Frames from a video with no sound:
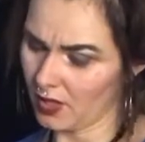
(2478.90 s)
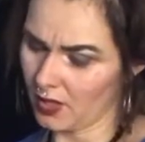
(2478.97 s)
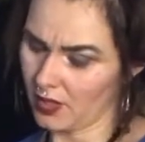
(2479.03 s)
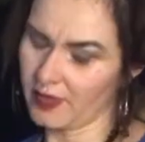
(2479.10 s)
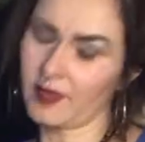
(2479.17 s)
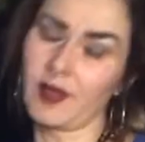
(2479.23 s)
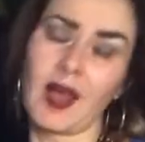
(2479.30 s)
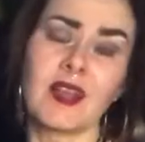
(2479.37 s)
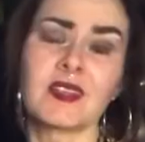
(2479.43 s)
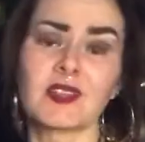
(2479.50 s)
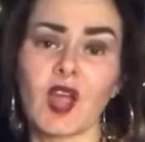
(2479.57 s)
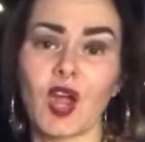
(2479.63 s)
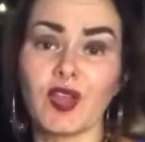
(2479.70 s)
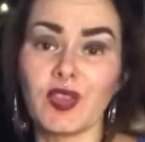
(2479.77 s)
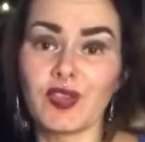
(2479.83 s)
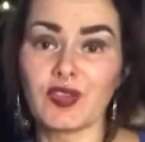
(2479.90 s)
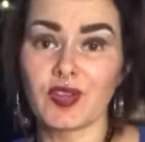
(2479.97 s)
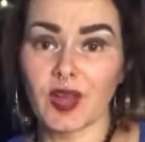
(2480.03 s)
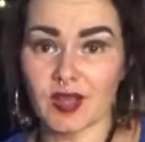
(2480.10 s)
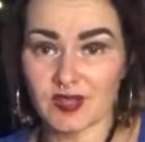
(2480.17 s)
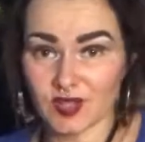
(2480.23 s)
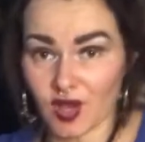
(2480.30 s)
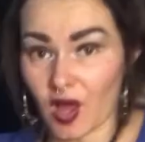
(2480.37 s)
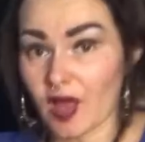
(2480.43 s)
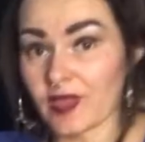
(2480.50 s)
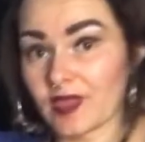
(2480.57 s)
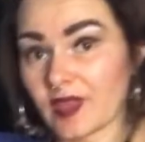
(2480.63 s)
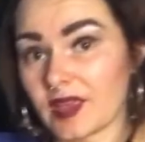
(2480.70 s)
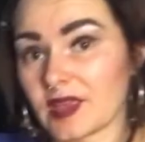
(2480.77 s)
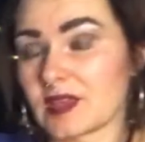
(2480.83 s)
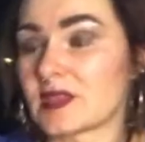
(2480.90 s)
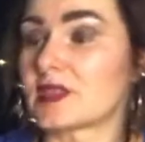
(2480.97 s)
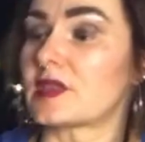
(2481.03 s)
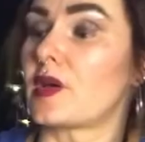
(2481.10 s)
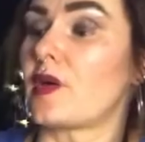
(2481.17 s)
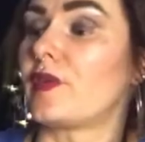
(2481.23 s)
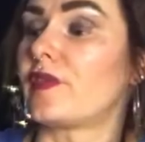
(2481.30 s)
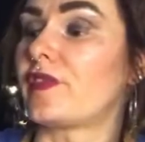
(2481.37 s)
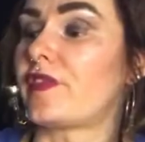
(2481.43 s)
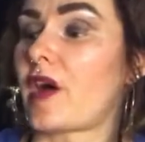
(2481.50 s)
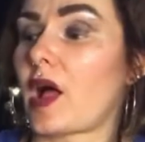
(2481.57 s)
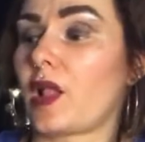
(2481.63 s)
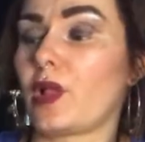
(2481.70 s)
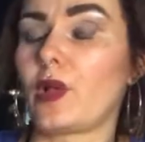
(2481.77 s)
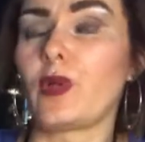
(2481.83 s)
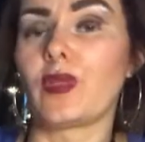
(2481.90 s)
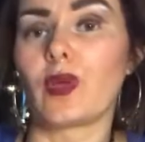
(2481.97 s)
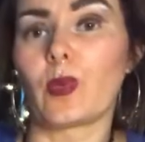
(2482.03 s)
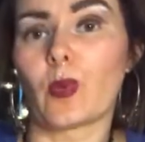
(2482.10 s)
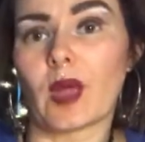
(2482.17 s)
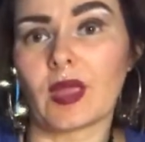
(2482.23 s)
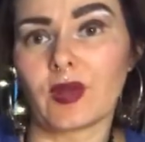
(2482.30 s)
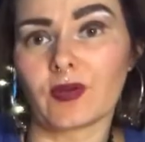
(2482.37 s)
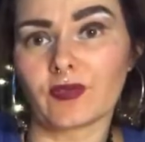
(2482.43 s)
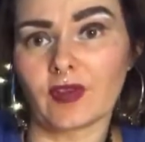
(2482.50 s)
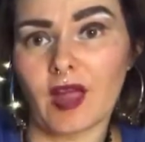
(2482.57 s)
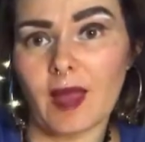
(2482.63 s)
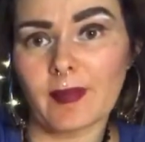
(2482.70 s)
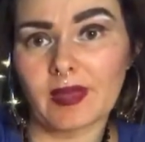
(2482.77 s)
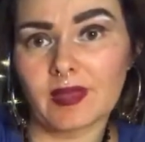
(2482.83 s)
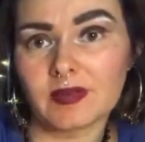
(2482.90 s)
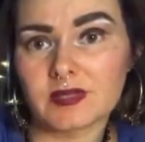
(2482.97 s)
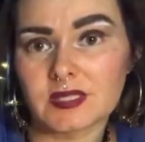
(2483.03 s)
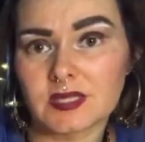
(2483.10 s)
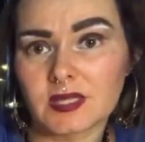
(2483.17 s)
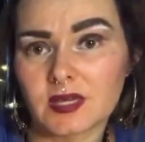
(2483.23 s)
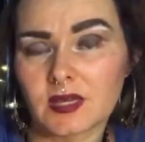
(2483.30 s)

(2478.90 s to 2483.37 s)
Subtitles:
the last card that you guys got is Follow the White Rabbit.